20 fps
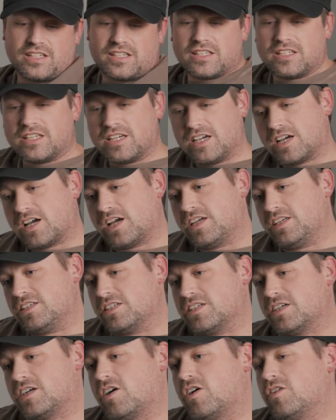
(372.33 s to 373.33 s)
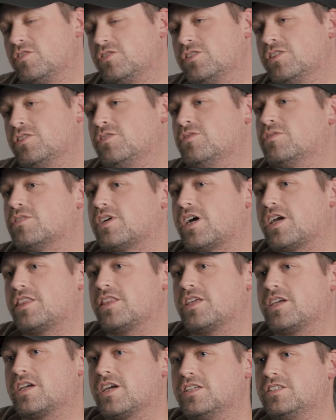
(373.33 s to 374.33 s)
Yeah, I
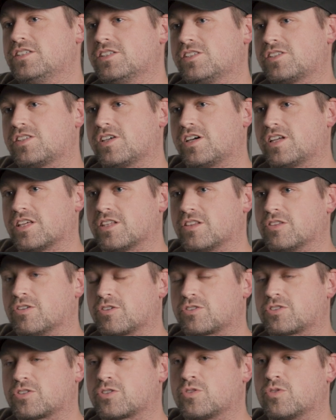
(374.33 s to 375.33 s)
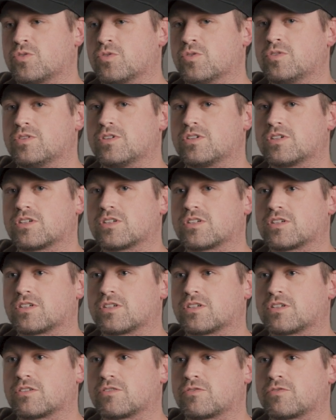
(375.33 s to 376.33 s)
think I just thought it looked cool
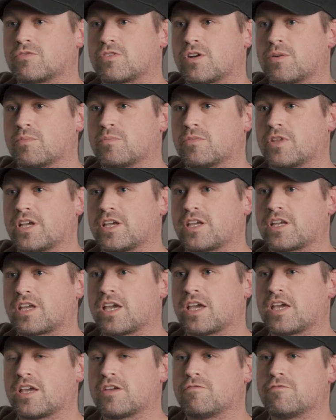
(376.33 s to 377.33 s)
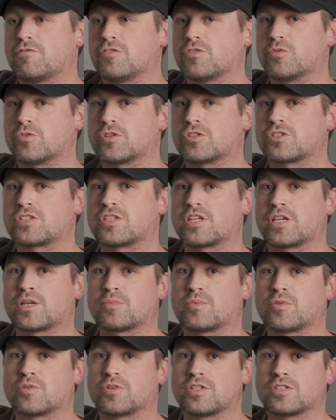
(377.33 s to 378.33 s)
from like a viewer
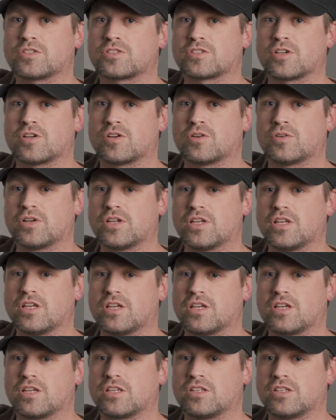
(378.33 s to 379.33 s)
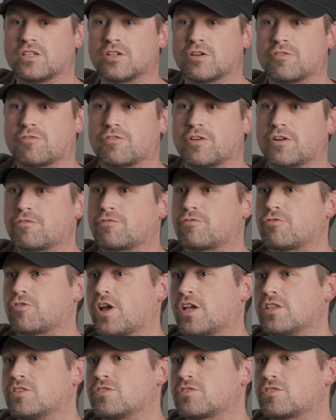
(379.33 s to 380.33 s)
standpoint. So, if our
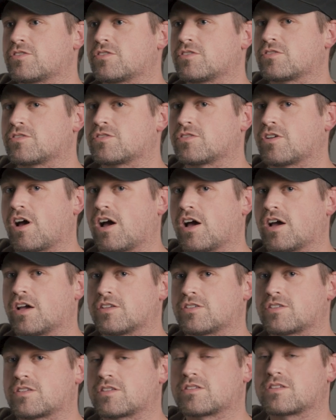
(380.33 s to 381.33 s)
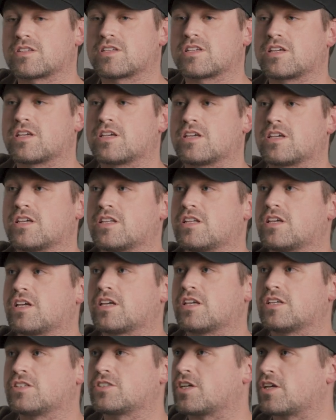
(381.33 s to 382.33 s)
friends saw us
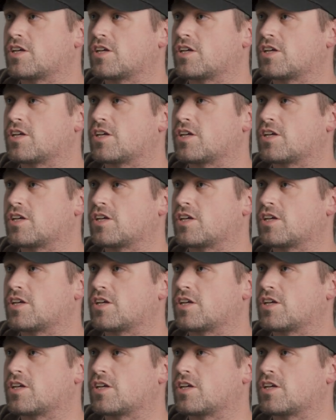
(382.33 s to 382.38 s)
hitting each